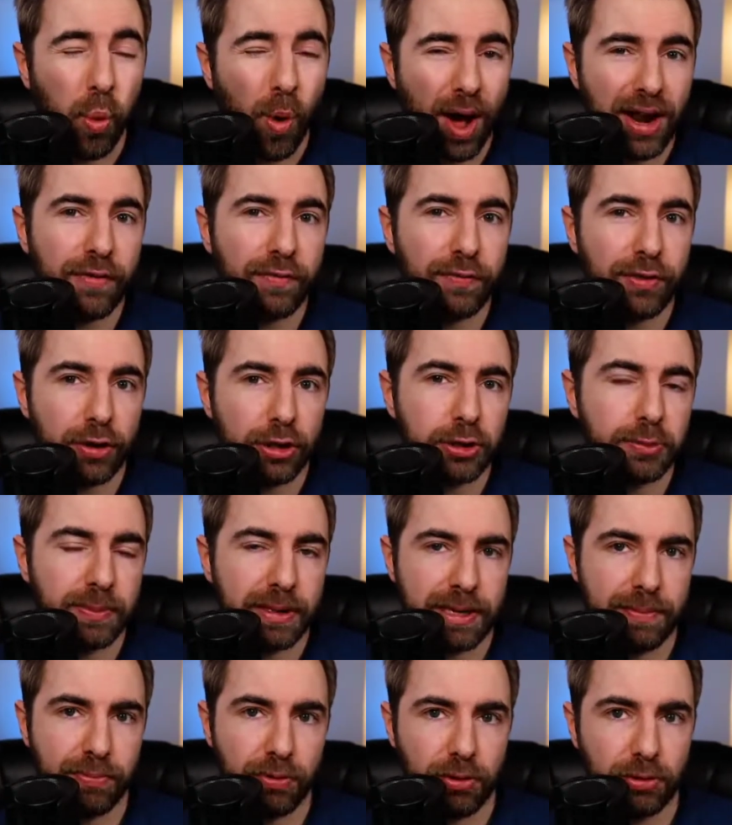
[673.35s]
one of those
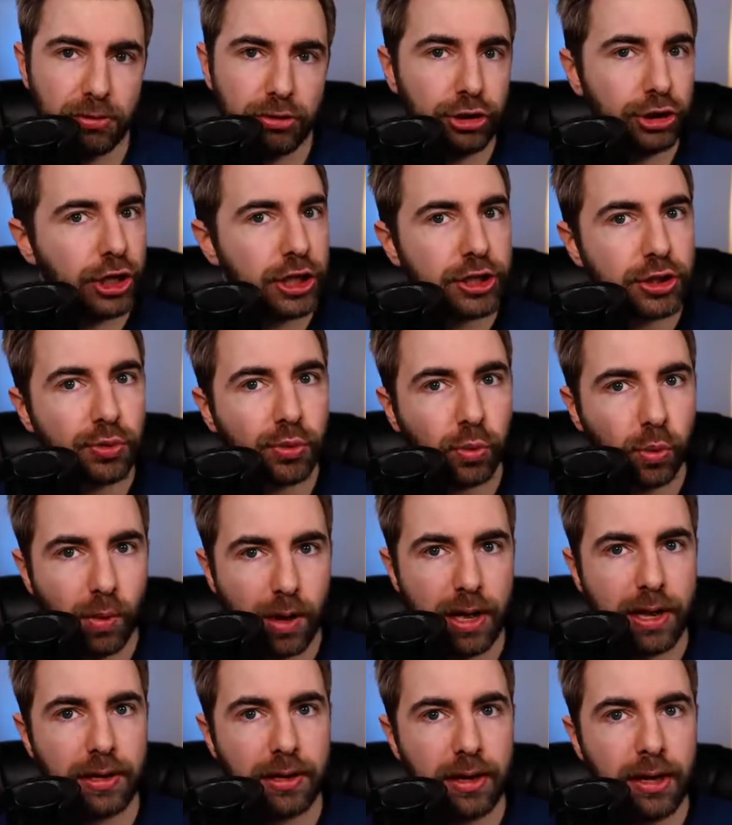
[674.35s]
people, just
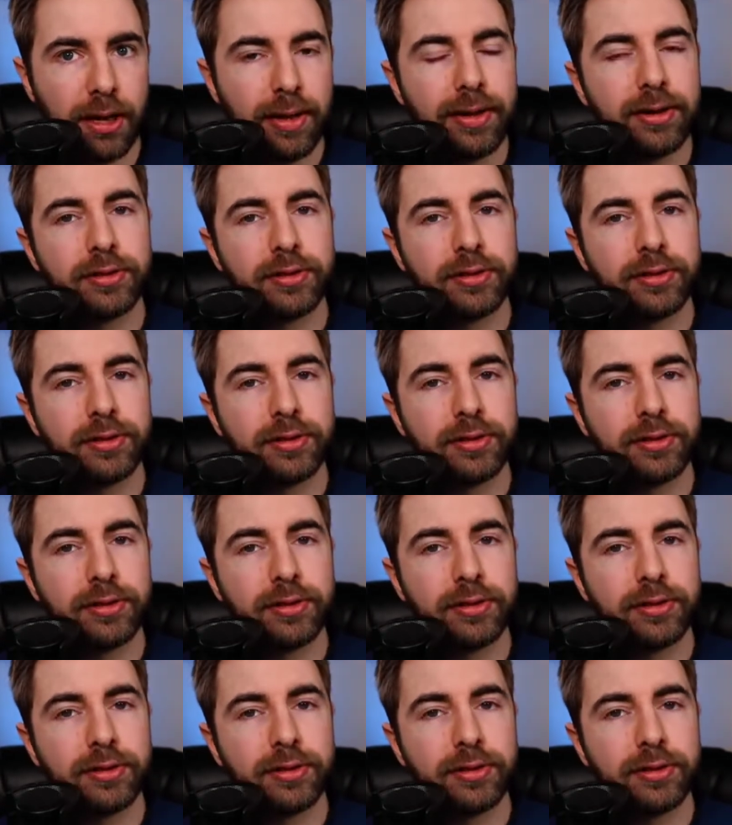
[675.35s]
one,